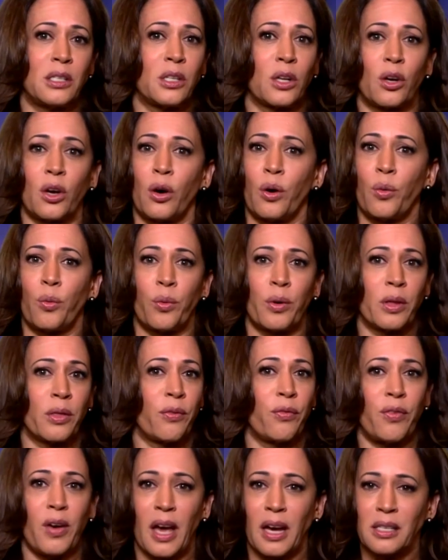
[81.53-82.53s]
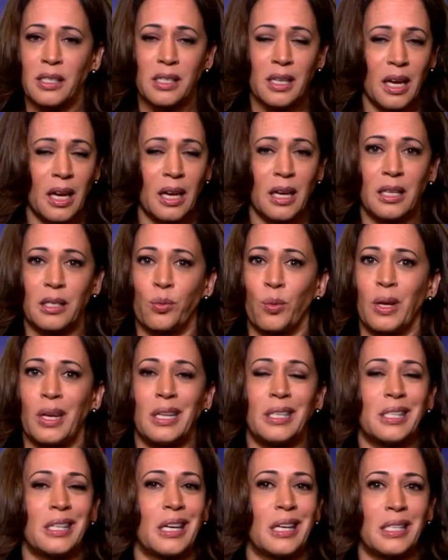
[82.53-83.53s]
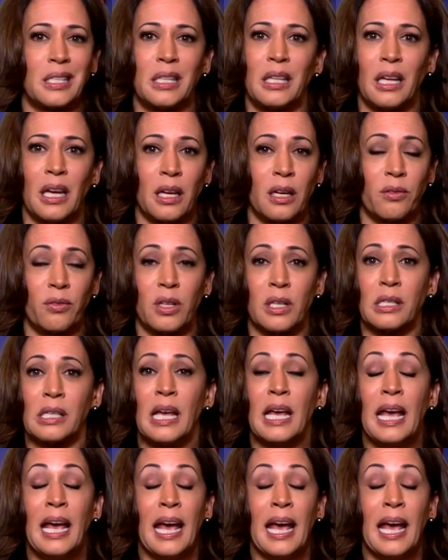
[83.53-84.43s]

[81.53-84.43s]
to go where the facts take us. We need to get to the end of this.